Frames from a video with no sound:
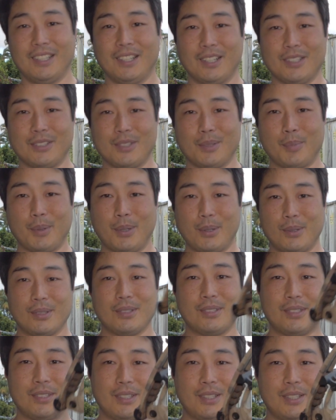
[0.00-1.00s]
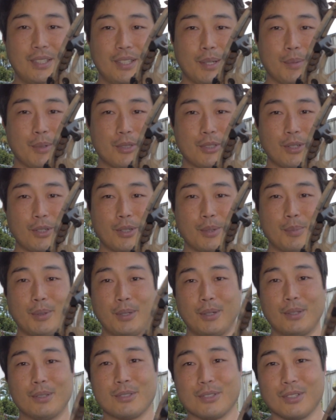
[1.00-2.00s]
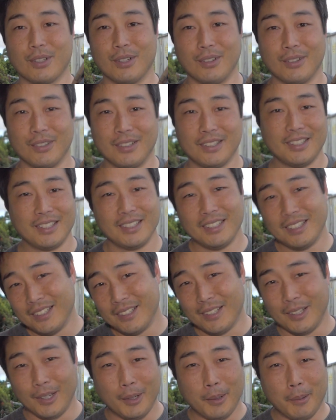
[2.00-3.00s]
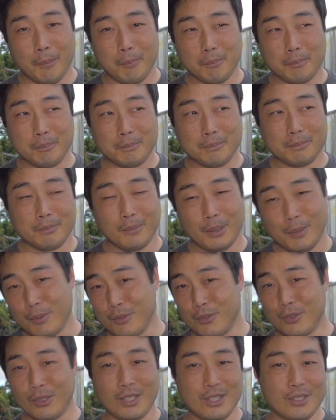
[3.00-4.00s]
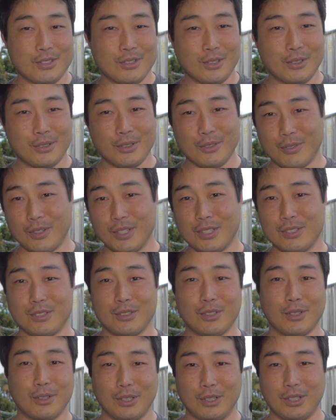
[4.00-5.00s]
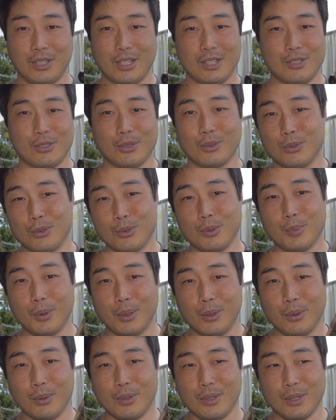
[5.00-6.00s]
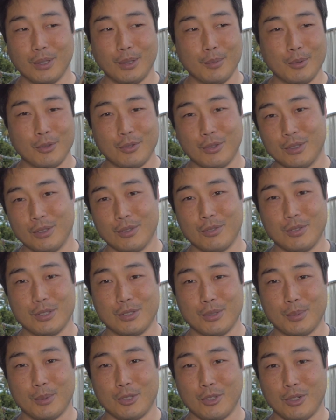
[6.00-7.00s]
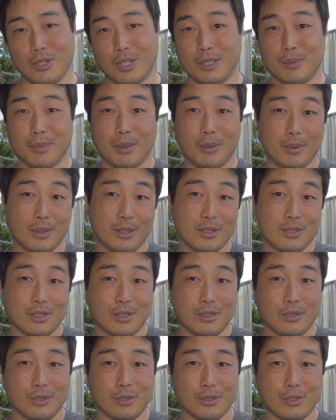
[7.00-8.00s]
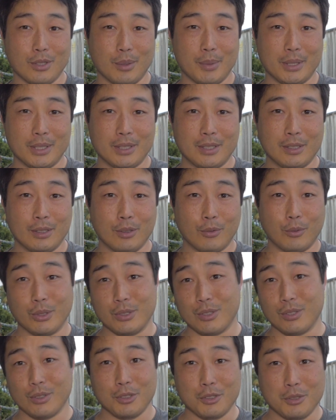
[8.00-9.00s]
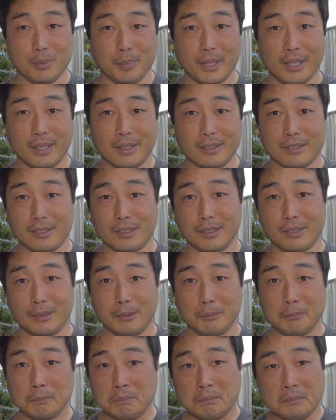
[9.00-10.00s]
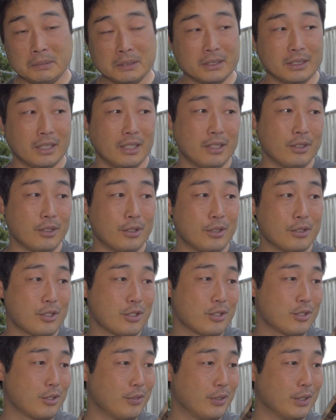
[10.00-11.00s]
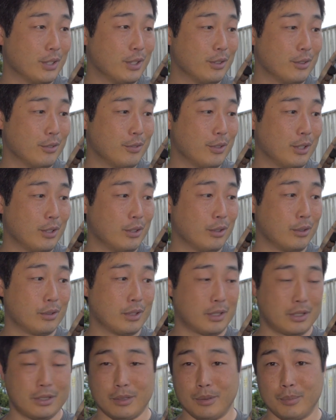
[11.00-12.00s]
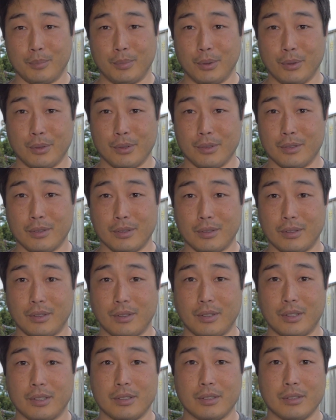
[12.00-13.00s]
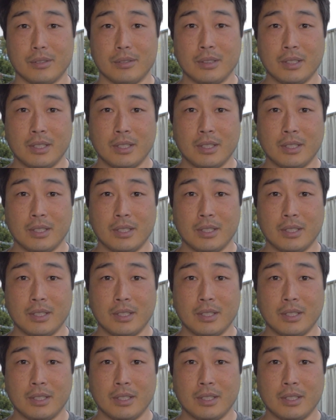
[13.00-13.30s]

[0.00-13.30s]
hunting bow and my target bow. So maybe if you guys are on the fence, you guys don't do both, if you're on the fence about trying it, maybe this gives you some idea of what to expect. I don't know, just a fun little video. I got bored and thought I could